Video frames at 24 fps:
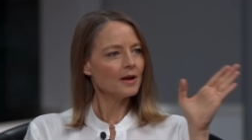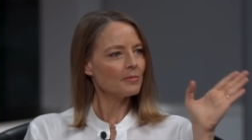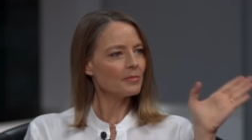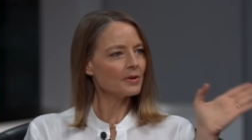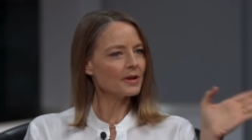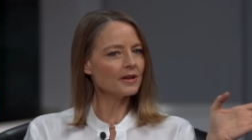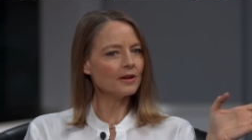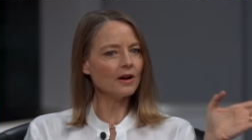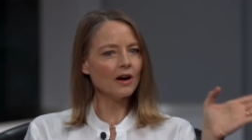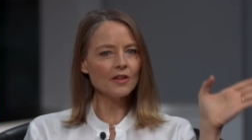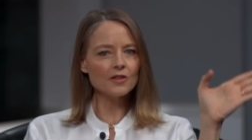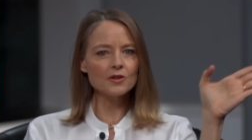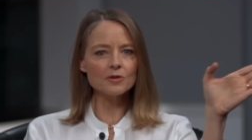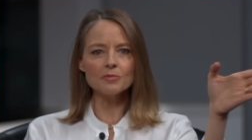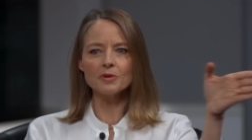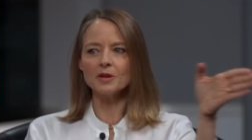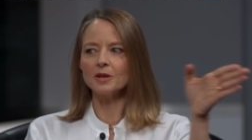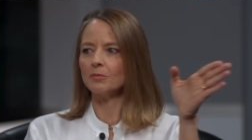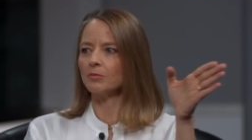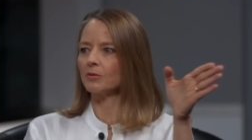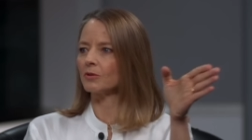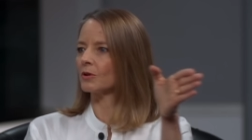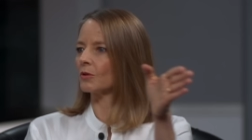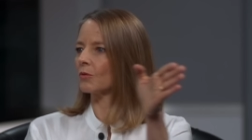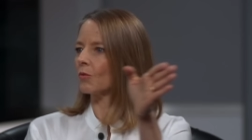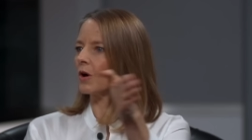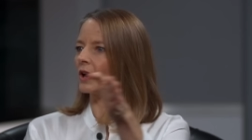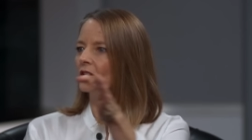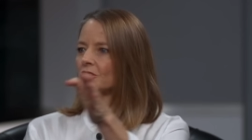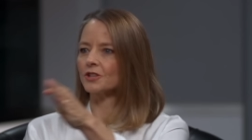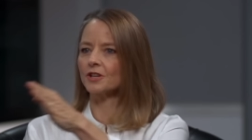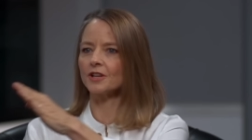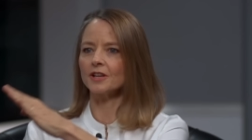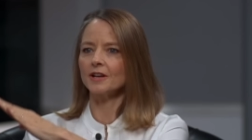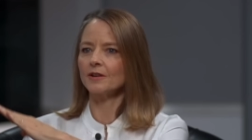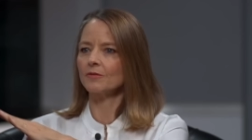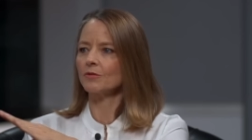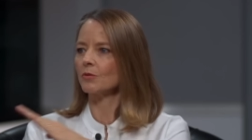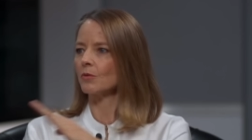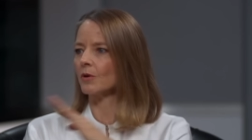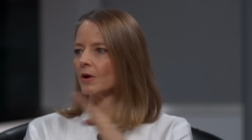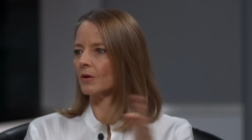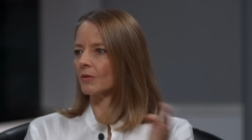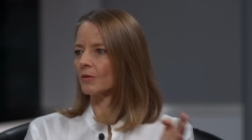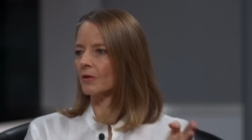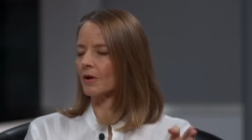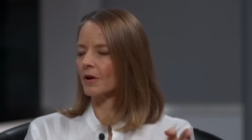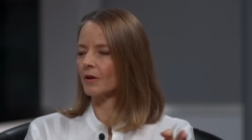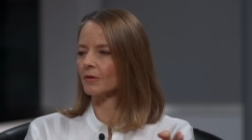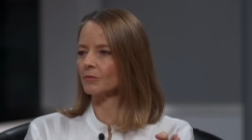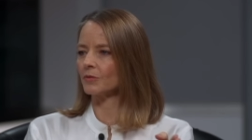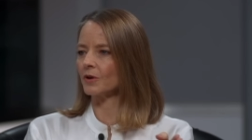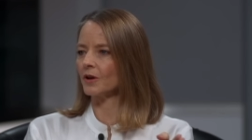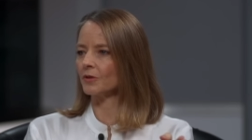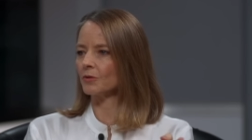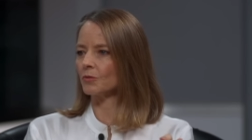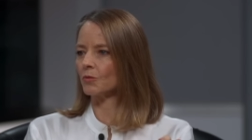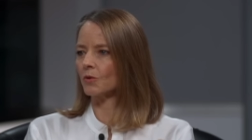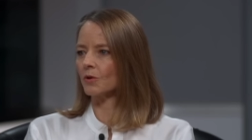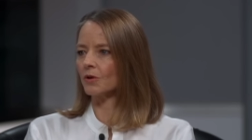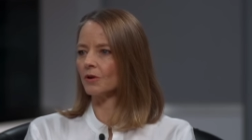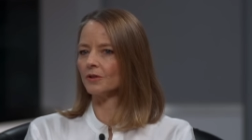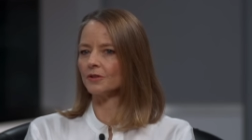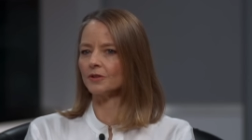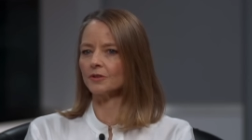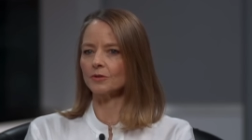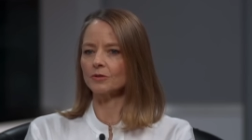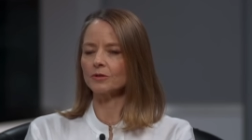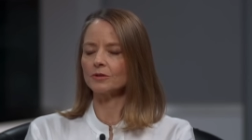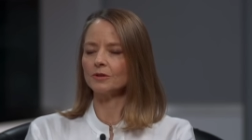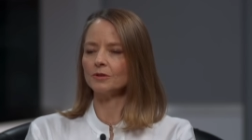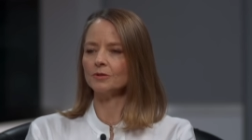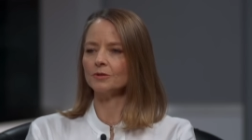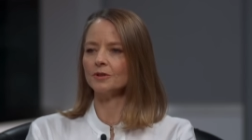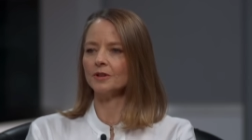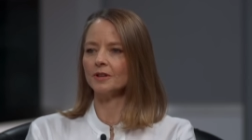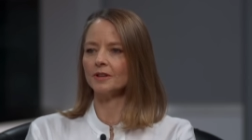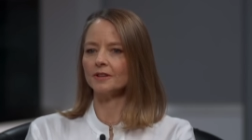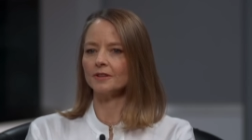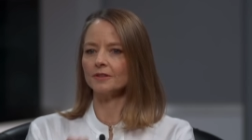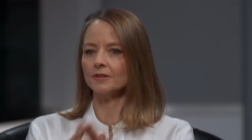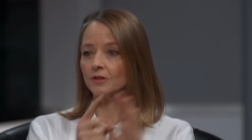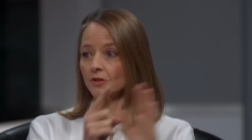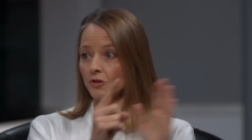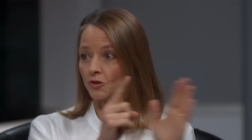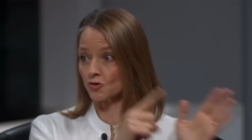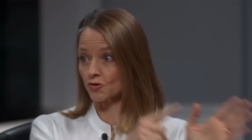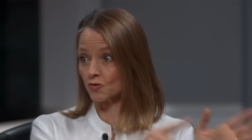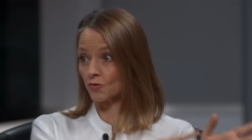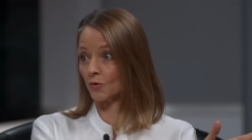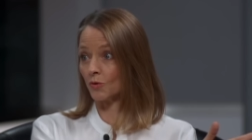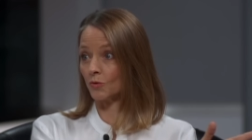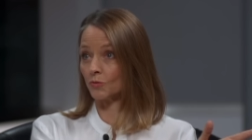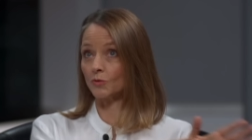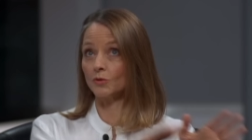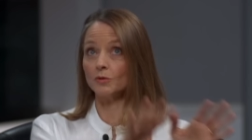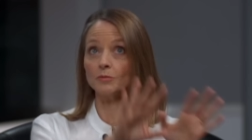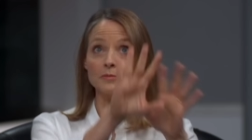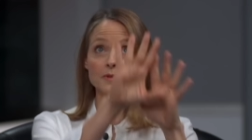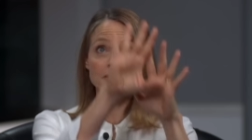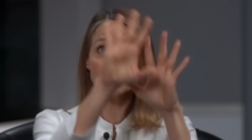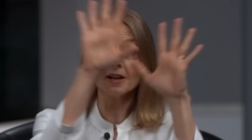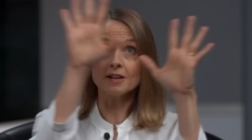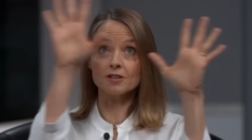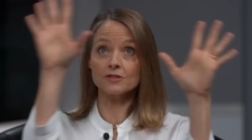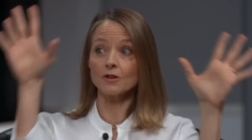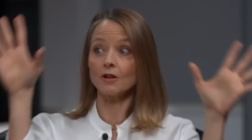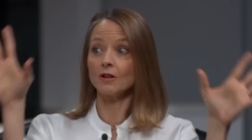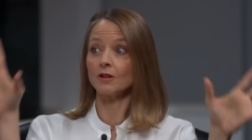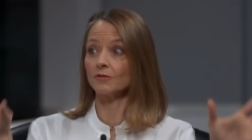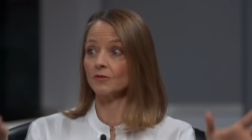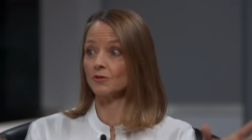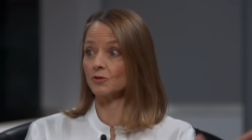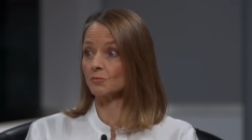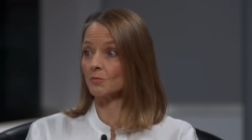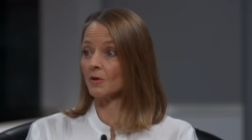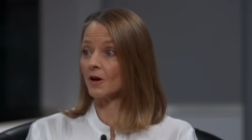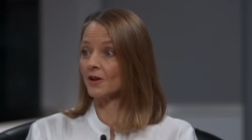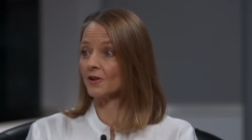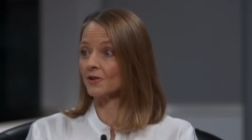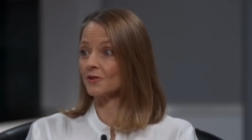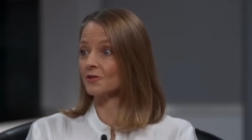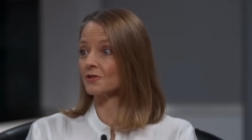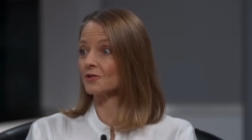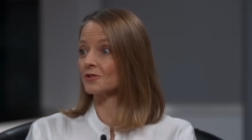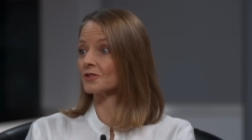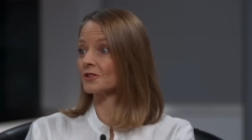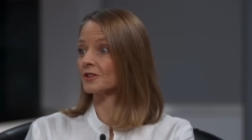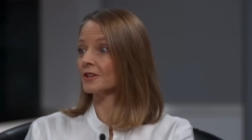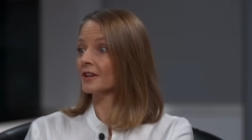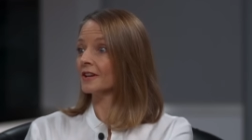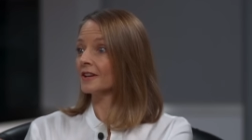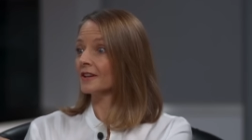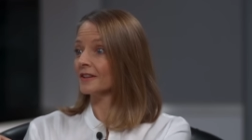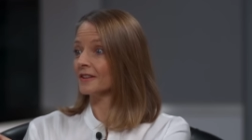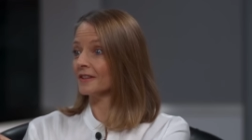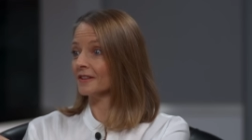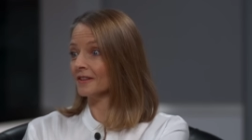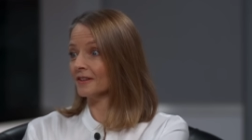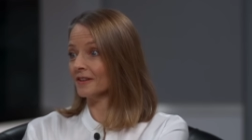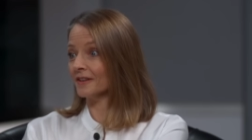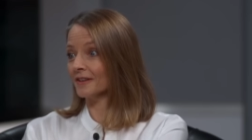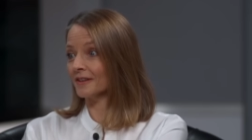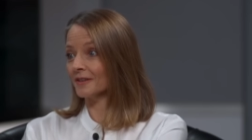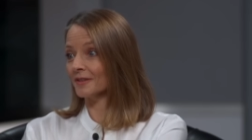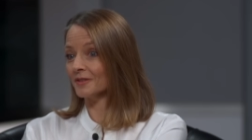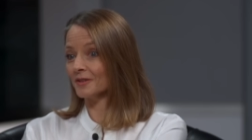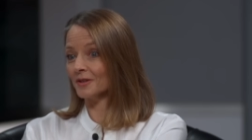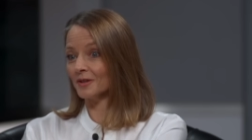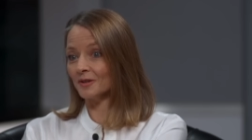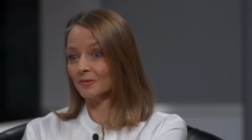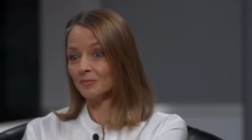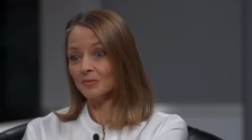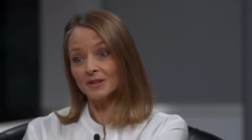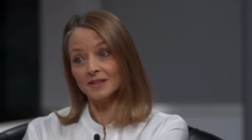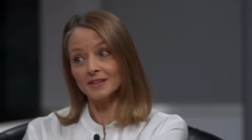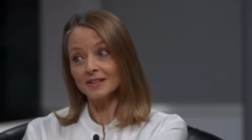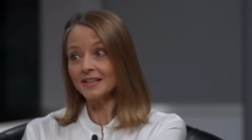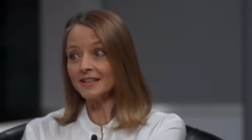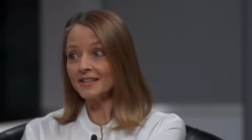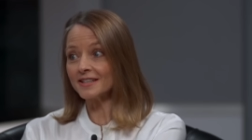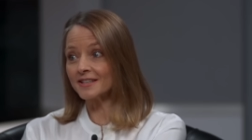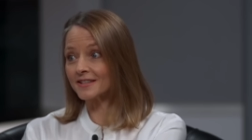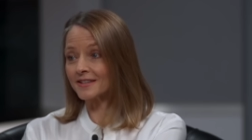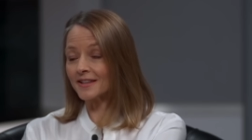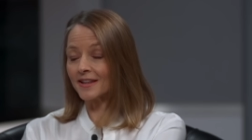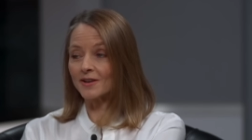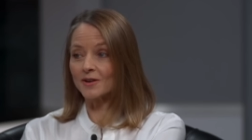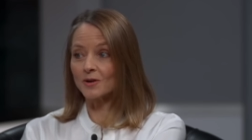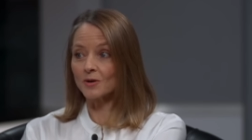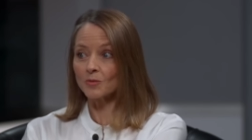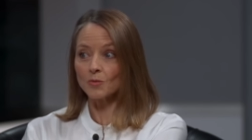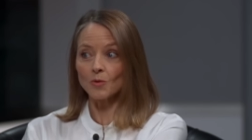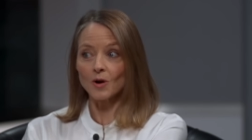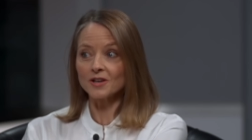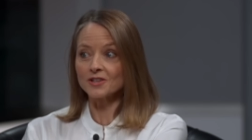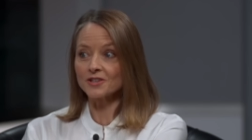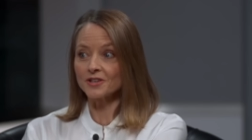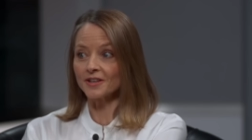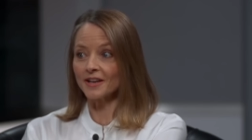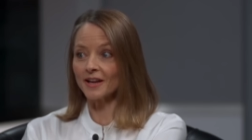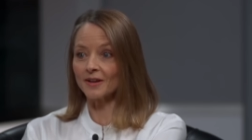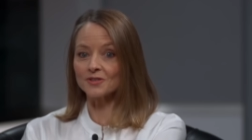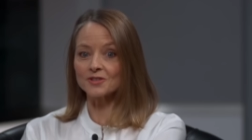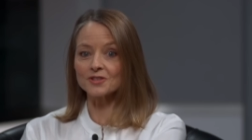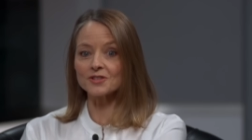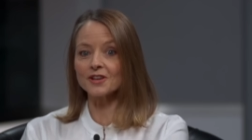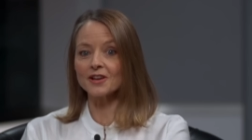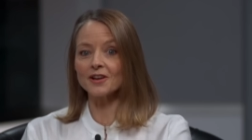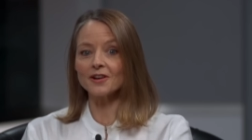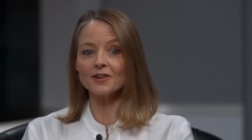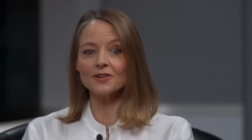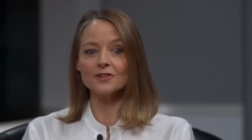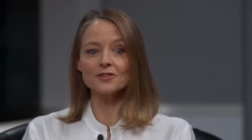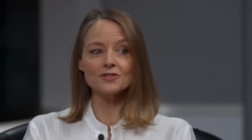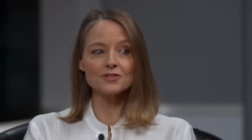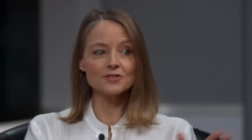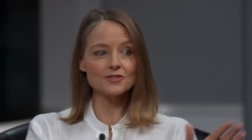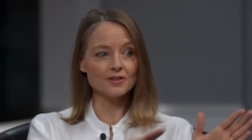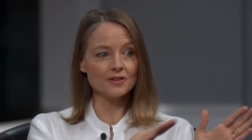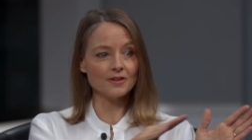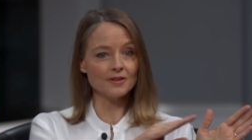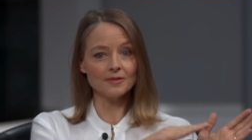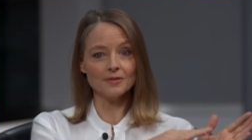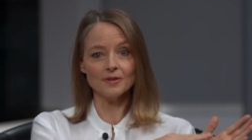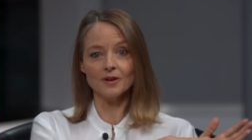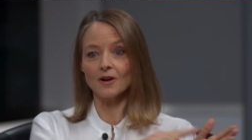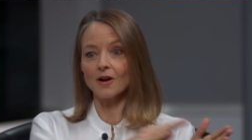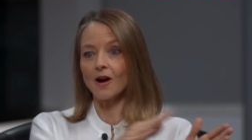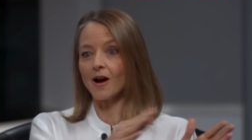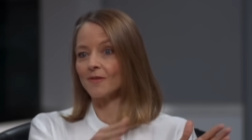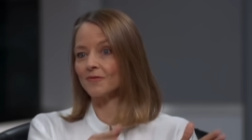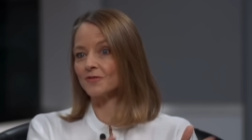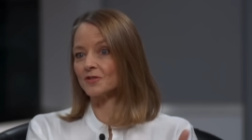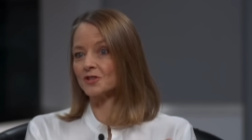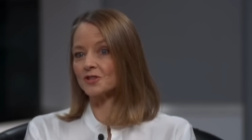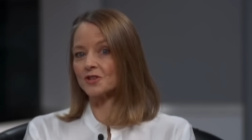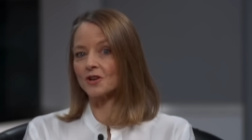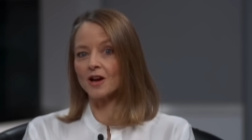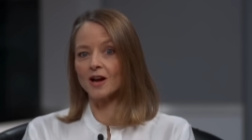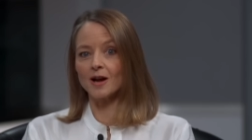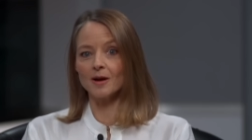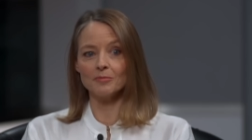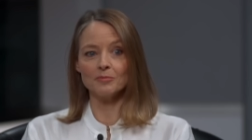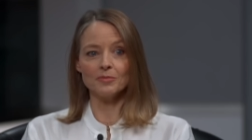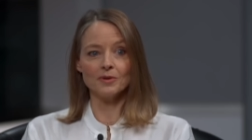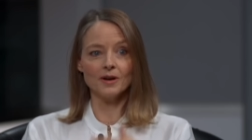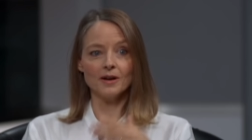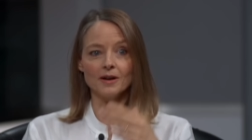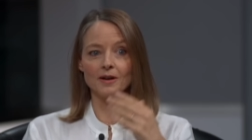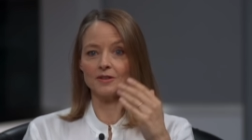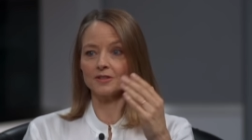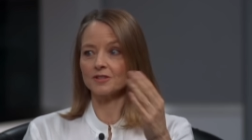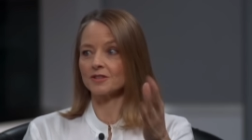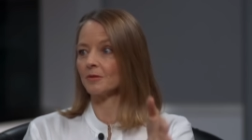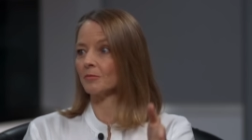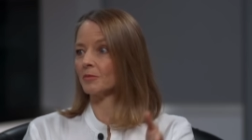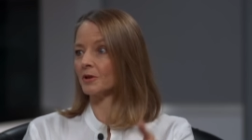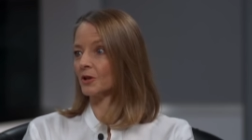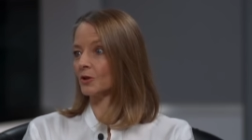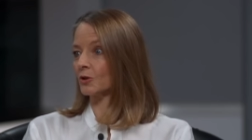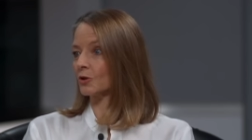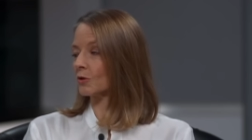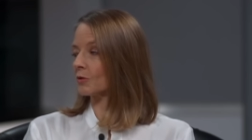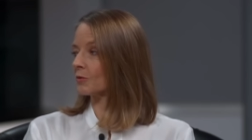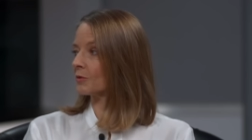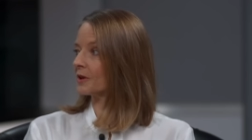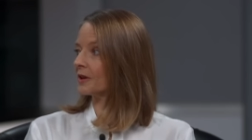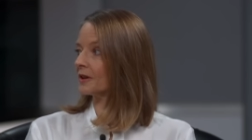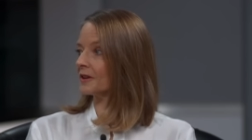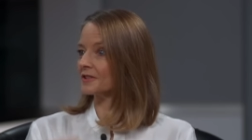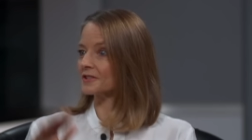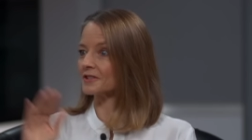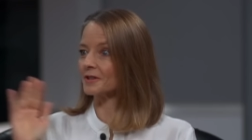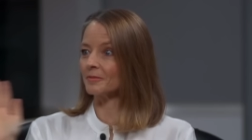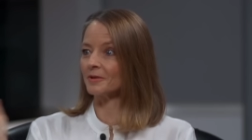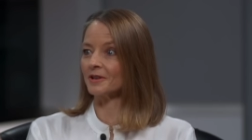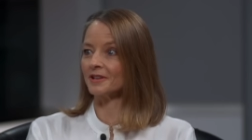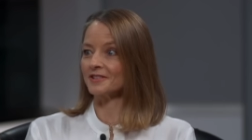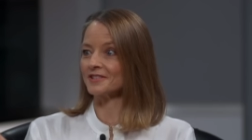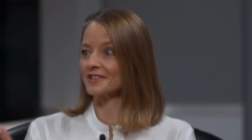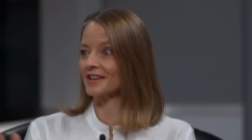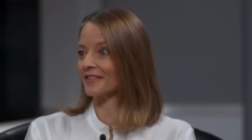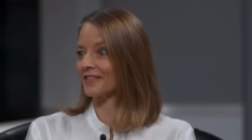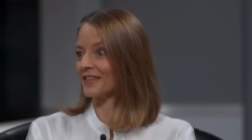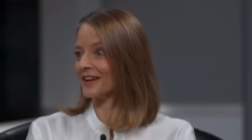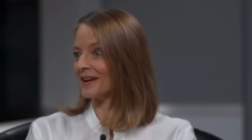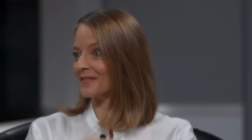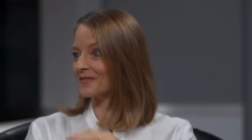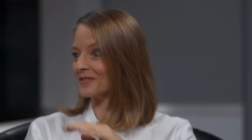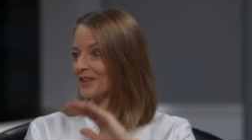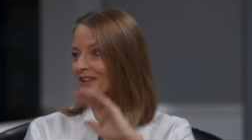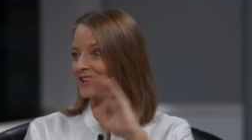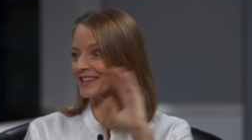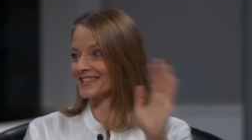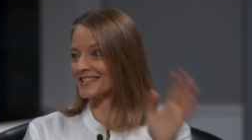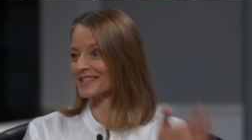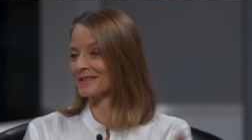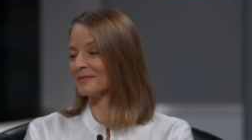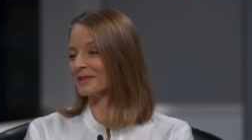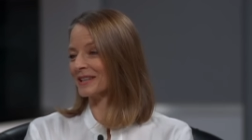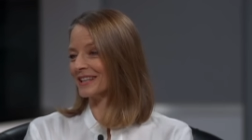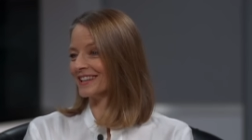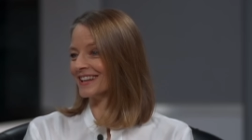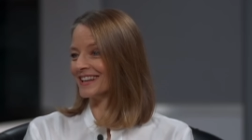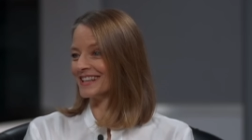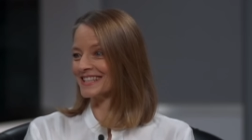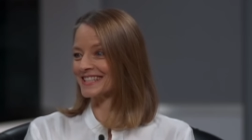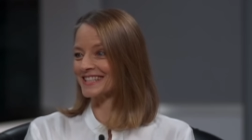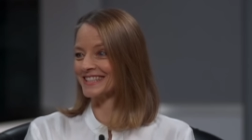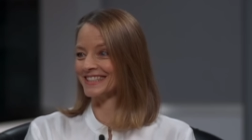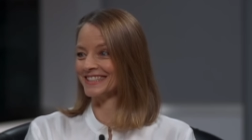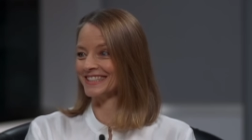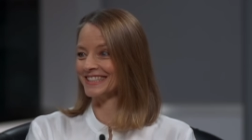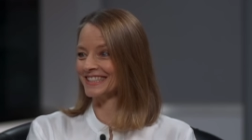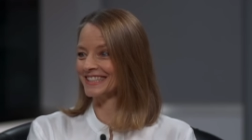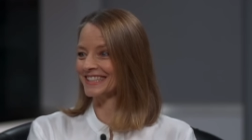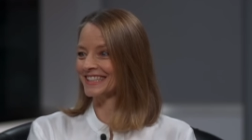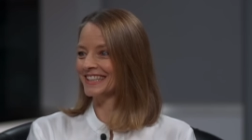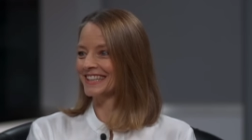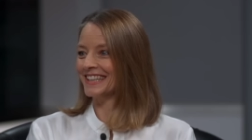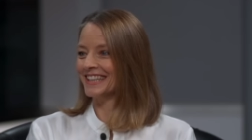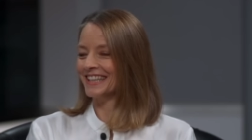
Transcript: But other people are watching it everywhere around the world, including the control room that has all of those monitors, the, the police that are watching downstairs, a, a coffee shop, uh, somebody in Korea, somebody in South Africa, somebody in Iceland